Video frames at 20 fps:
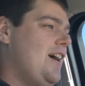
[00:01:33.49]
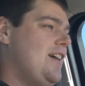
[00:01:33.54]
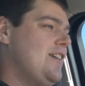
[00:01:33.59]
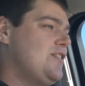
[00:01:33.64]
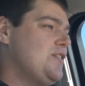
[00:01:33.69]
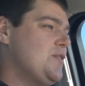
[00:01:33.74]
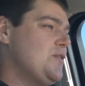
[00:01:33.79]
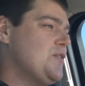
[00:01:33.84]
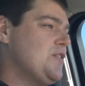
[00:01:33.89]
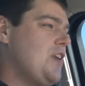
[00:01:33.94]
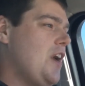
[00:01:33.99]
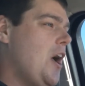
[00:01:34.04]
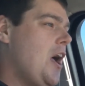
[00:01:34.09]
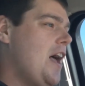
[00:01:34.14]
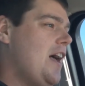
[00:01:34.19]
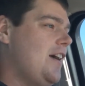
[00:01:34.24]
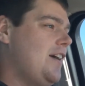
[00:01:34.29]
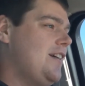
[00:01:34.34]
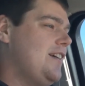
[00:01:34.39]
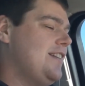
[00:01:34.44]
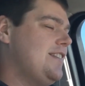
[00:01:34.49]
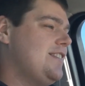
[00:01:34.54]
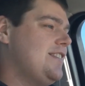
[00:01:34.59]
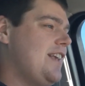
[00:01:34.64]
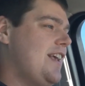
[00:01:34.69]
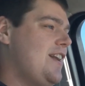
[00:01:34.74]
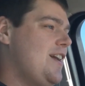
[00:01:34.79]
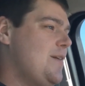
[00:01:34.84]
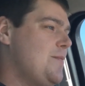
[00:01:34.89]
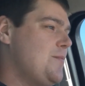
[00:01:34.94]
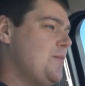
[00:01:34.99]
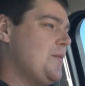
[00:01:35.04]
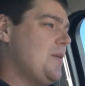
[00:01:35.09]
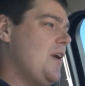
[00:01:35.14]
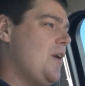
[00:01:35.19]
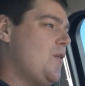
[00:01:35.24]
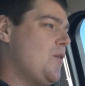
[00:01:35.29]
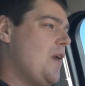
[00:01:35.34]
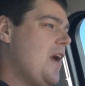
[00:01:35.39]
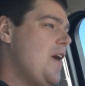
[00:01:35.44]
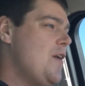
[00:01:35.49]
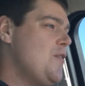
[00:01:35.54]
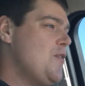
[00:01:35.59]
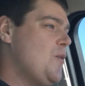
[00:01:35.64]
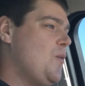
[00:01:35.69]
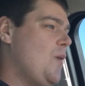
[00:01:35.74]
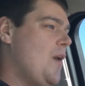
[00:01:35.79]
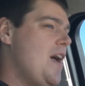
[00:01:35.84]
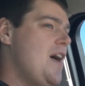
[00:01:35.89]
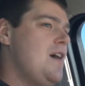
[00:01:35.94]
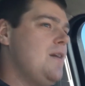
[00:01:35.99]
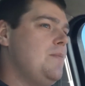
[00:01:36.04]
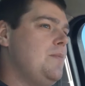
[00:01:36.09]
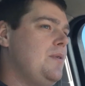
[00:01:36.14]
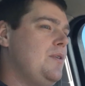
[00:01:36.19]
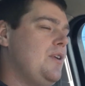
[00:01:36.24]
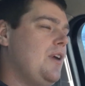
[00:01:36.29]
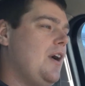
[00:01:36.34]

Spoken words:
So Scott, let's hit up around the web.